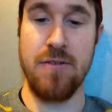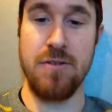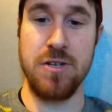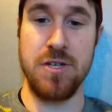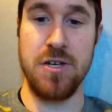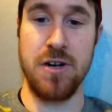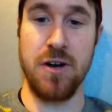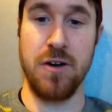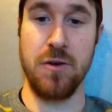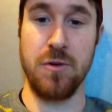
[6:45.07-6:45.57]

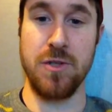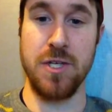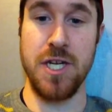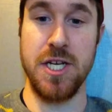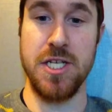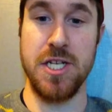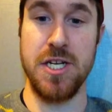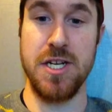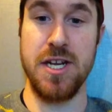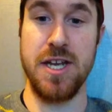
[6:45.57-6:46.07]
starting
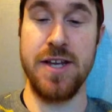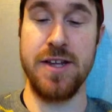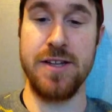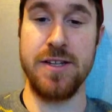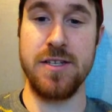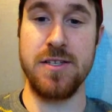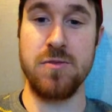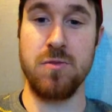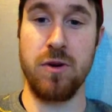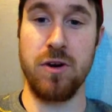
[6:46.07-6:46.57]
rotation
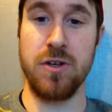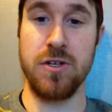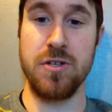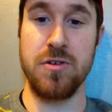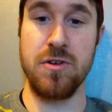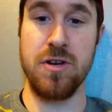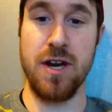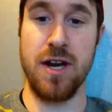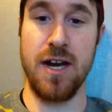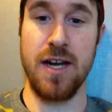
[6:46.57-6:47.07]
needs one or
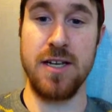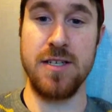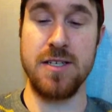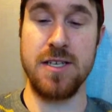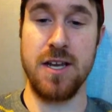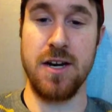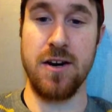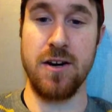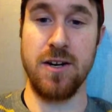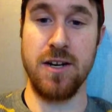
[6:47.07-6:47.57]
two guys
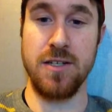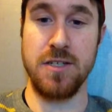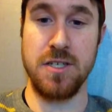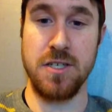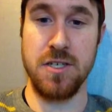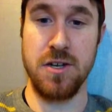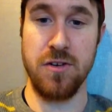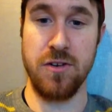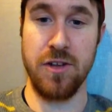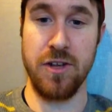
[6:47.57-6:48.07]
that aren't
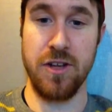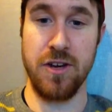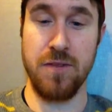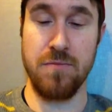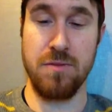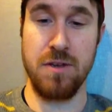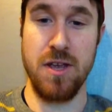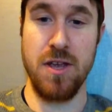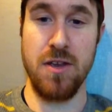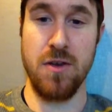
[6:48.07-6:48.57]
necessarily going to
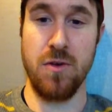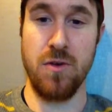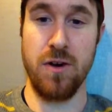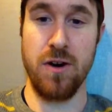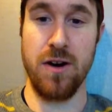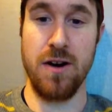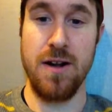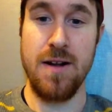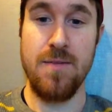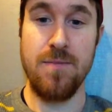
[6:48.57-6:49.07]
be
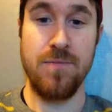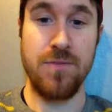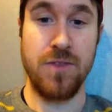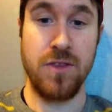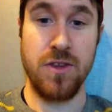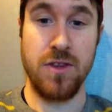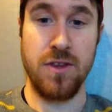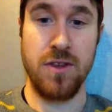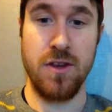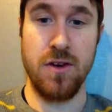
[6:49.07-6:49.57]
your
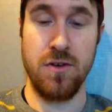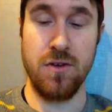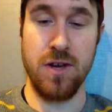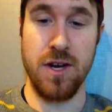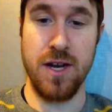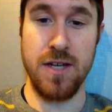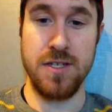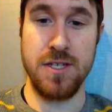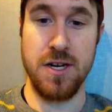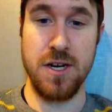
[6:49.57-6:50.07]

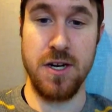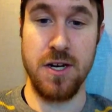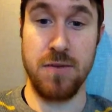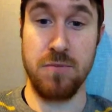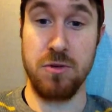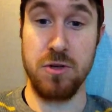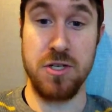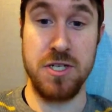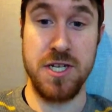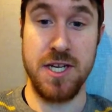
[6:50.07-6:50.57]
guys that are going to
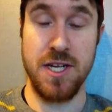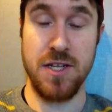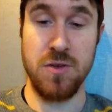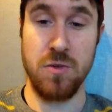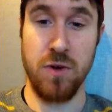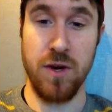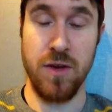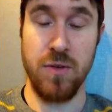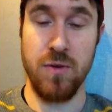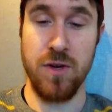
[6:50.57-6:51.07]
push to get
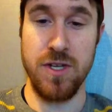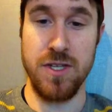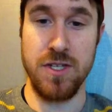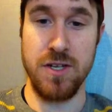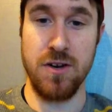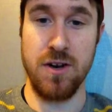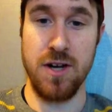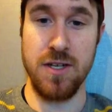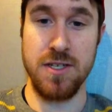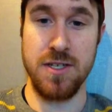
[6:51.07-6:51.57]
20 wins
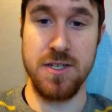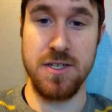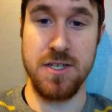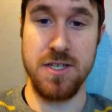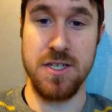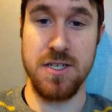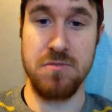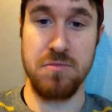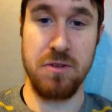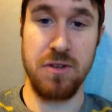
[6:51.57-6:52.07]
across in the
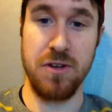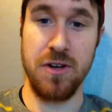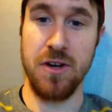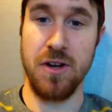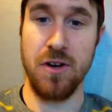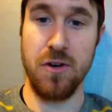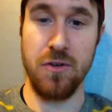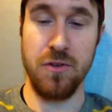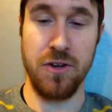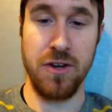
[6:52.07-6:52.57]
season, but they're
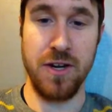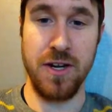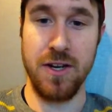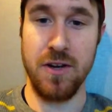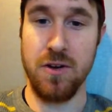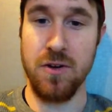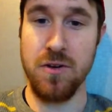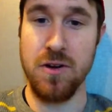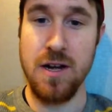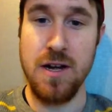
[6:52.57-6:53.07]
going to
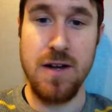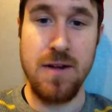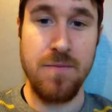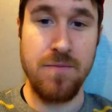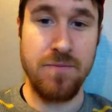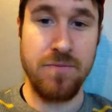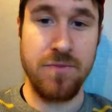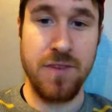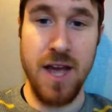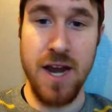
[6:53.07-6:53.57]
go
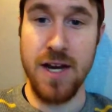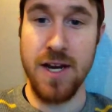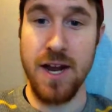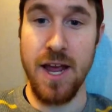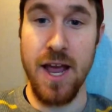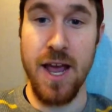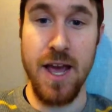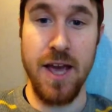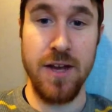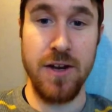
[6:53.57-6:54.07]

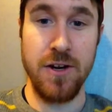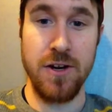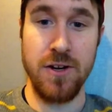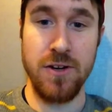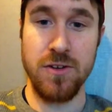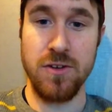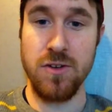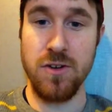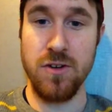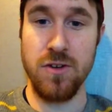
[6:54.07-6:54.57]
10-8
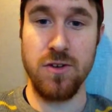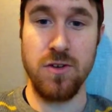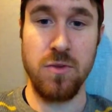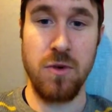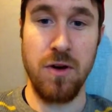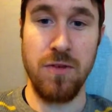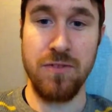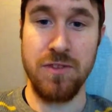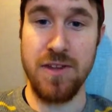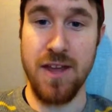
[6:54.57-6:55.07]
or
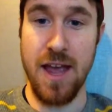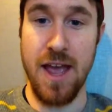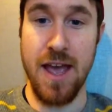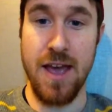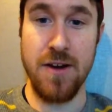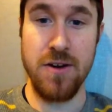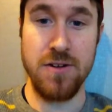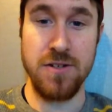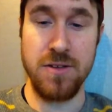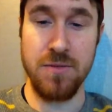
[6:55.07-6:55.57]

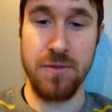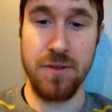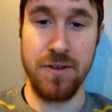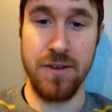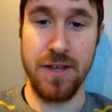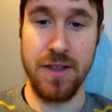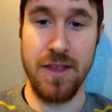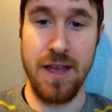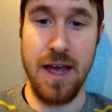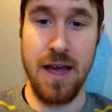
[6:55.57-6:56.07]
12-10 or something
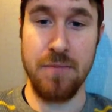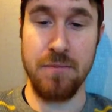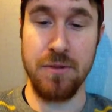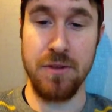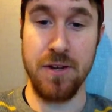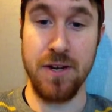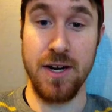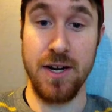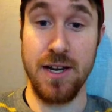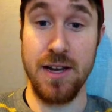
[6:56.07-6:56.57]
like that, but
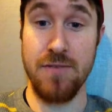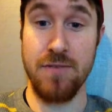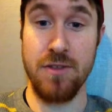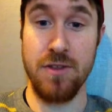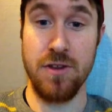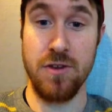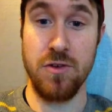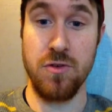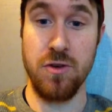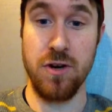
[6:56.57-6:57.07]
they're going to give you
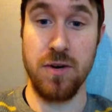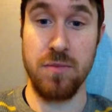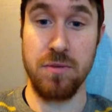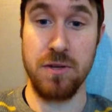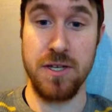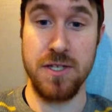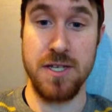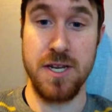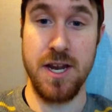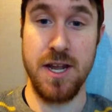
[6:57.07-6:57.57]
the 200
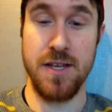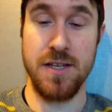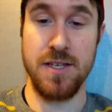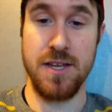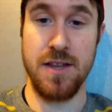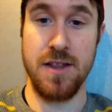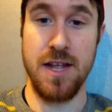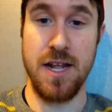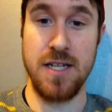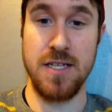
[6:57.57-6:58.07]
plus innings,
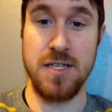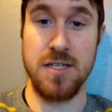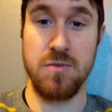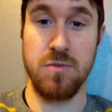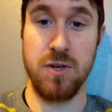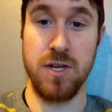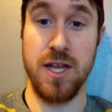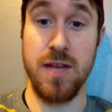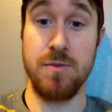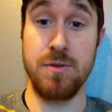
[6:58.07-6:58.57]
and that's
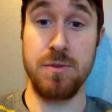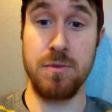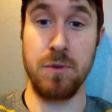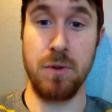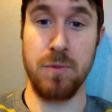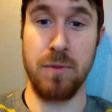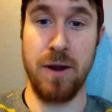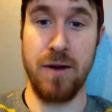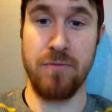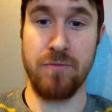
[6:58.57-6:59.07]
what keeps your
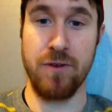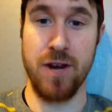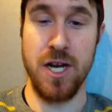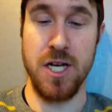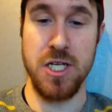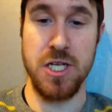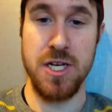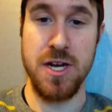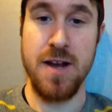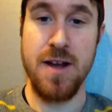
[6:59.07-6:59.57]
bullpen
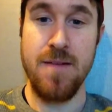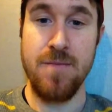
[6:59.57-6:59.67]
fresh.